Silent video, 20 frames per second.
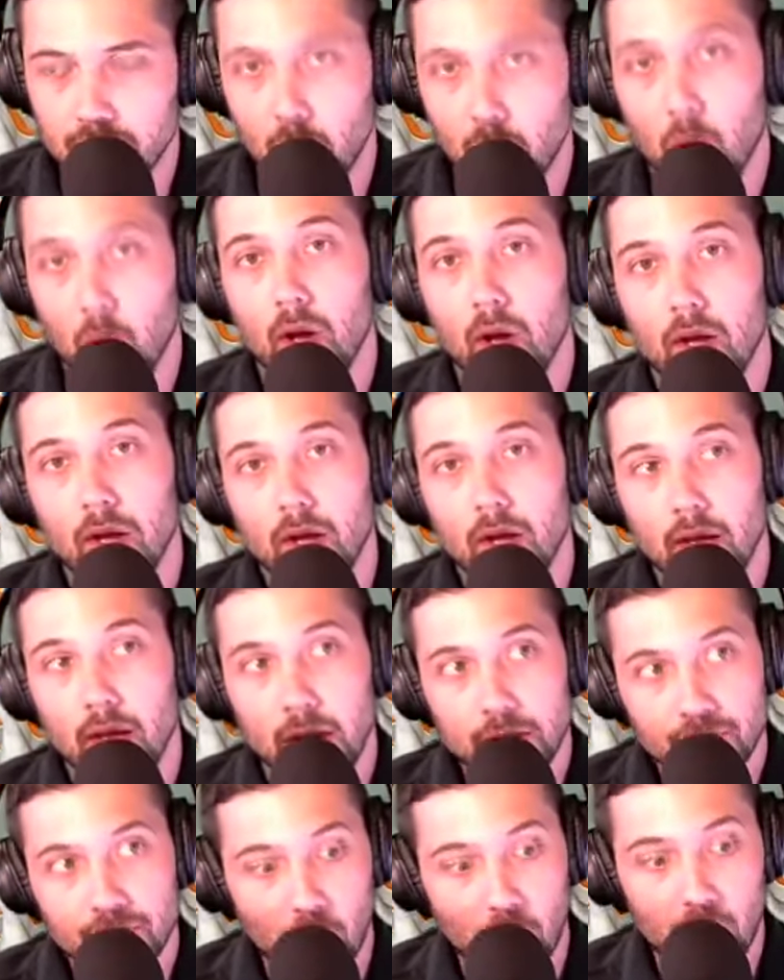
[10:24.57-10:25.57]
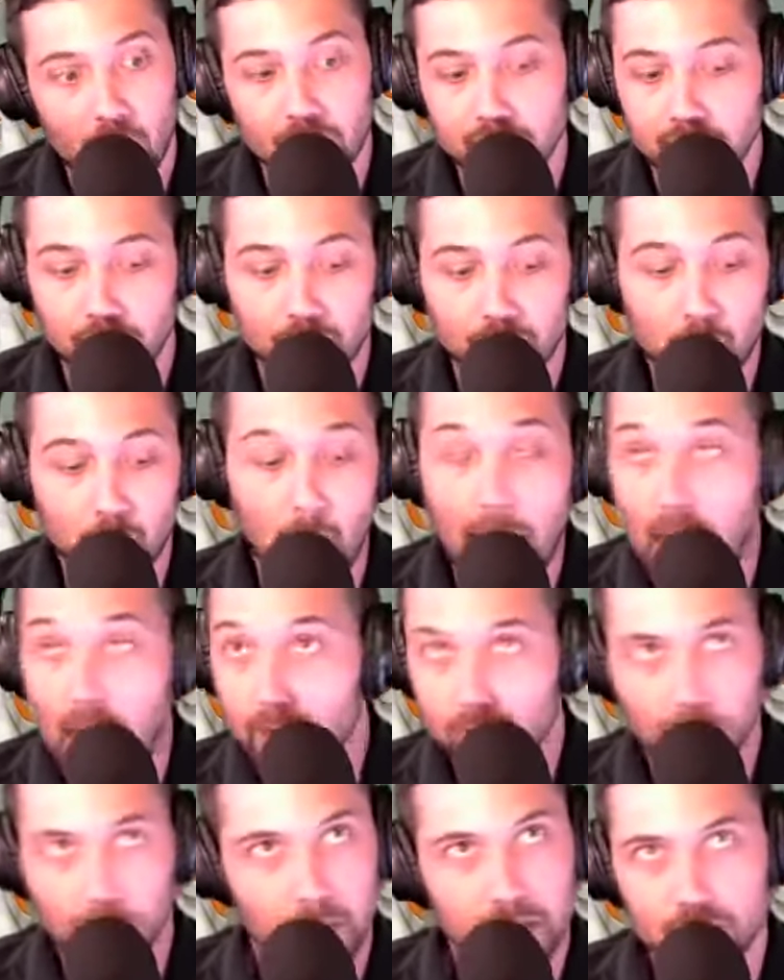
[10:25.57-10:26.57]
So as far as if you
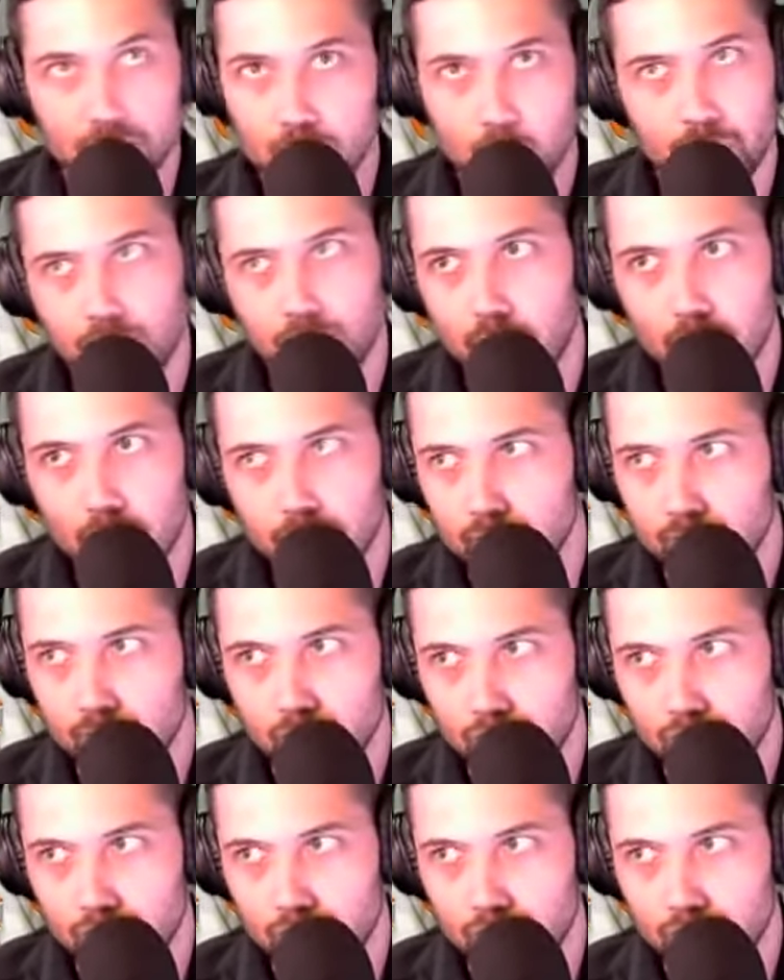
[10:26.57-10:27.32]
have to play a Detroit running